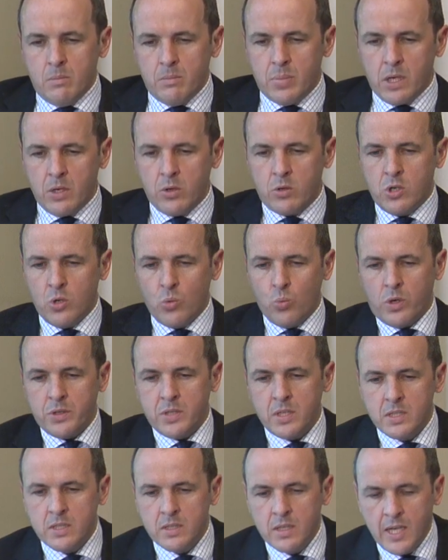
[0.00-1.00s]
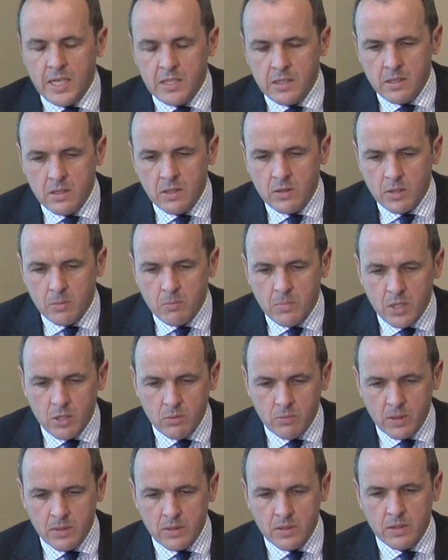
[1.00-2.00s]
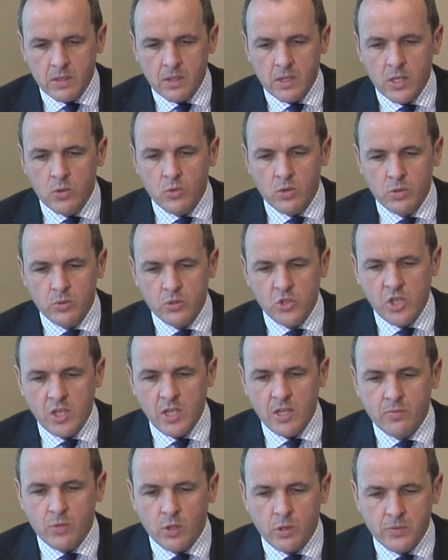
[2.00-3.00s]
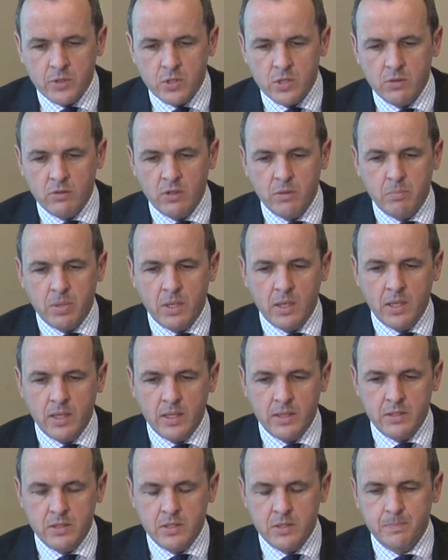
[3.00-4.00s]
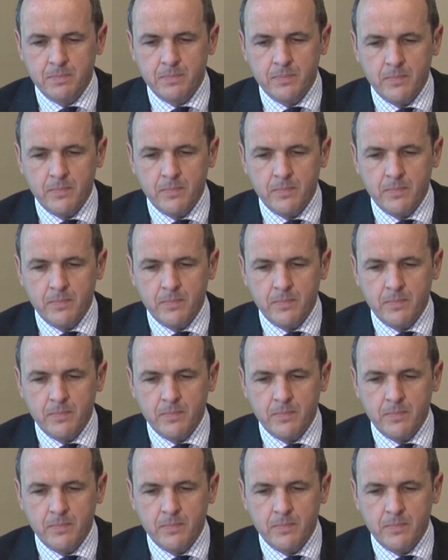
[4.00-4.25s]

But look at what is needed at the moment. The local chief officer of police,